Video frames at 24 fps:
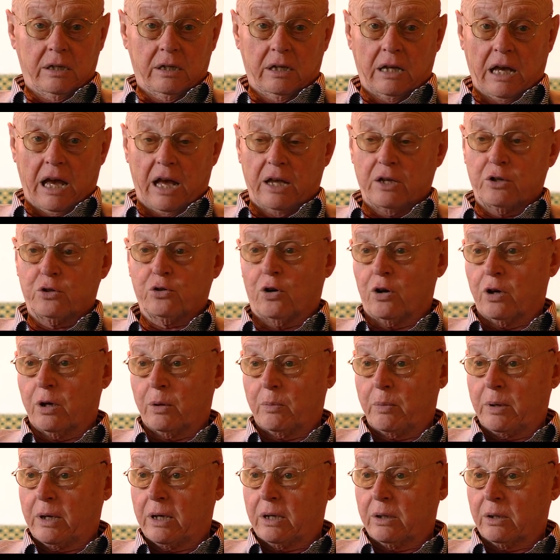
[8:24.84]
enjoy
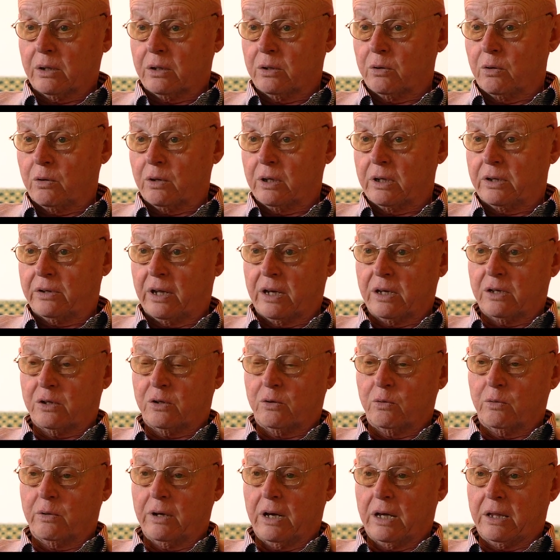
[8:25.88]
doing things
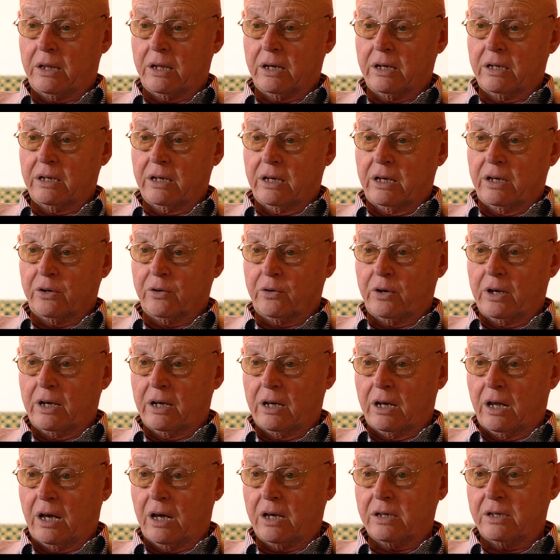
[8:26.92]
together,
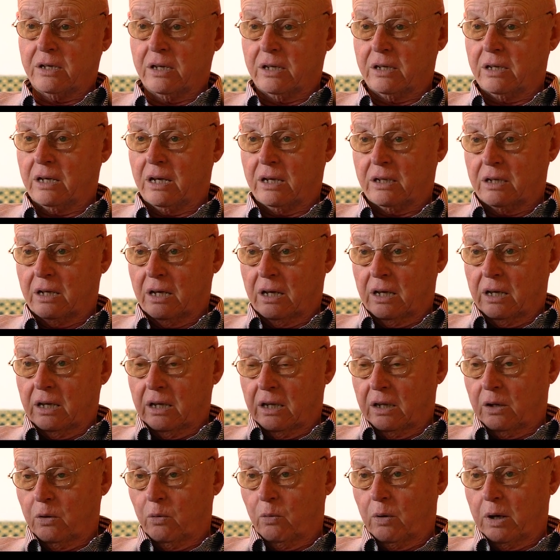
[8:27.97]
realizing that
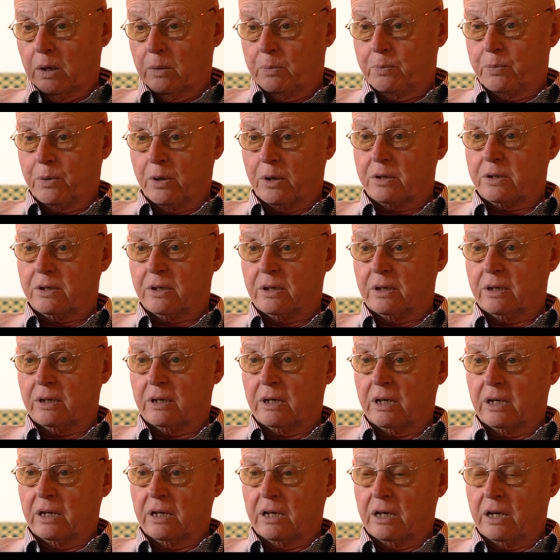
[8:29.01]
one person
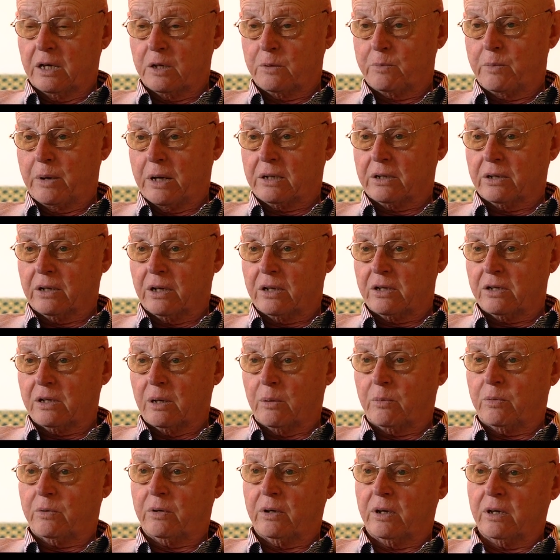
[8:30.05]
is better at
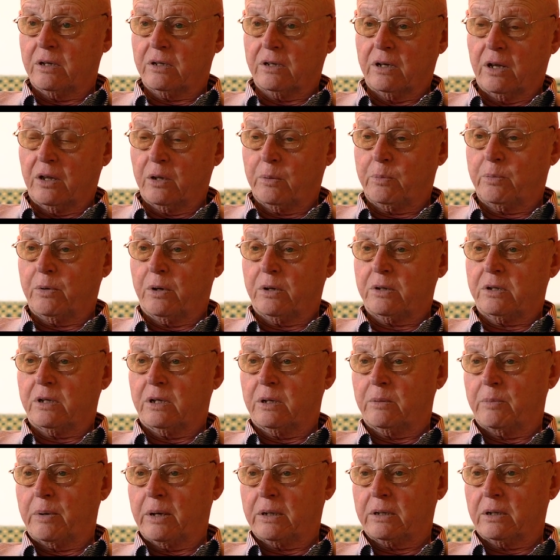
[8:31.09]
some things, another person is
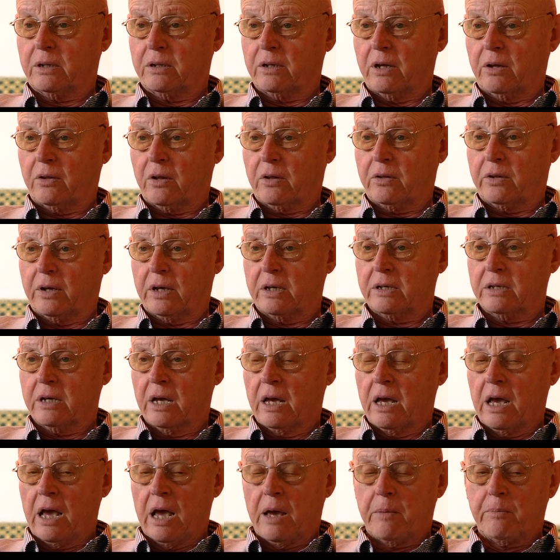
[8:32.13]
better at other things.
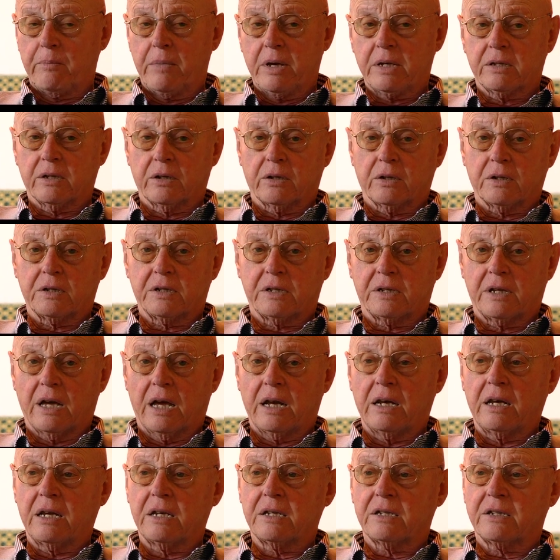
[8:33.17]

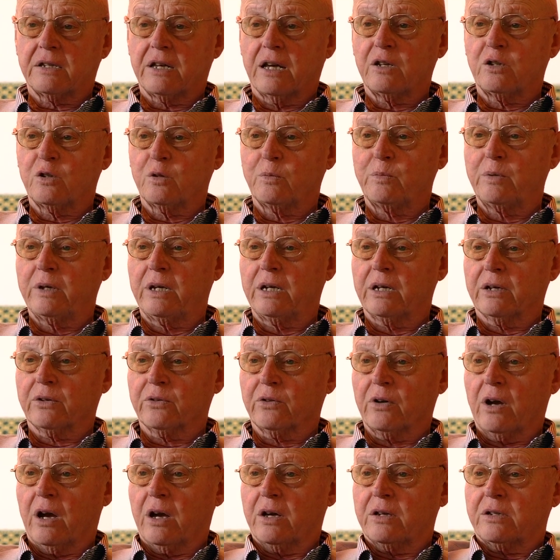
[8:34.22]
Misunderstandings tend to be
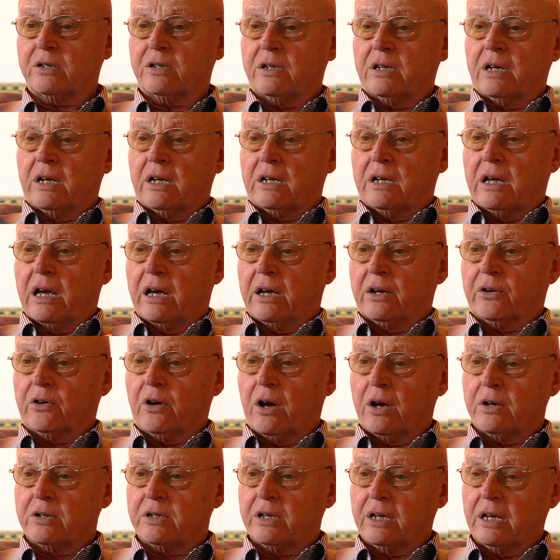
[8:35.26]

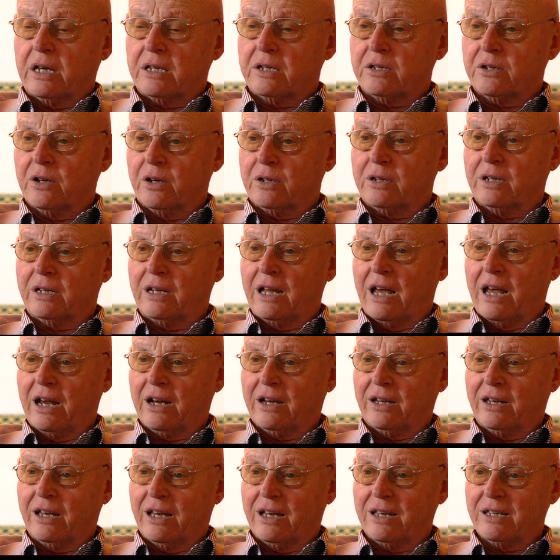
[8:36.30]
arising in certain
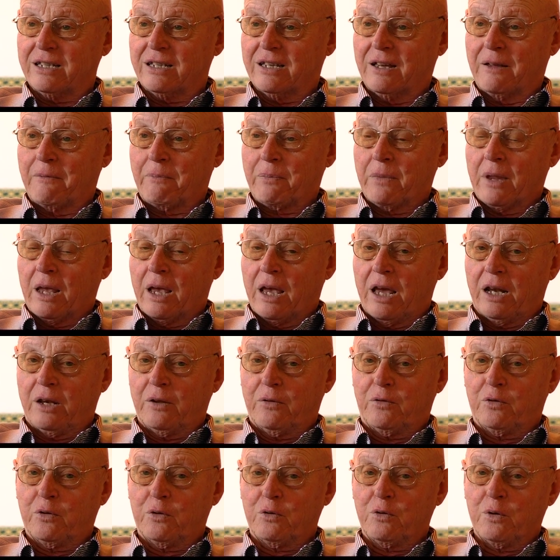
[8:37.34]
areas, and
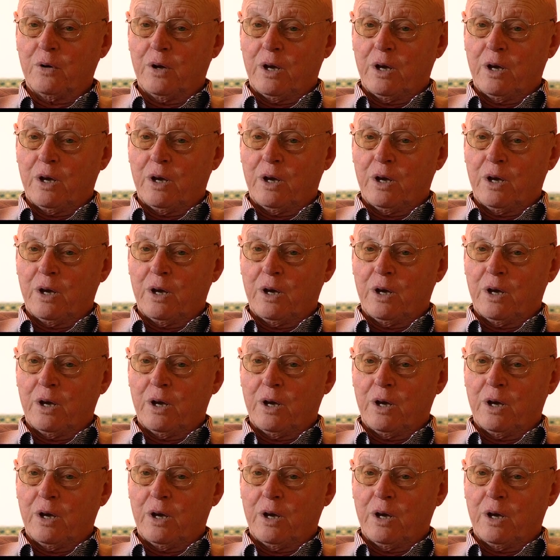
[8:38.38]
if you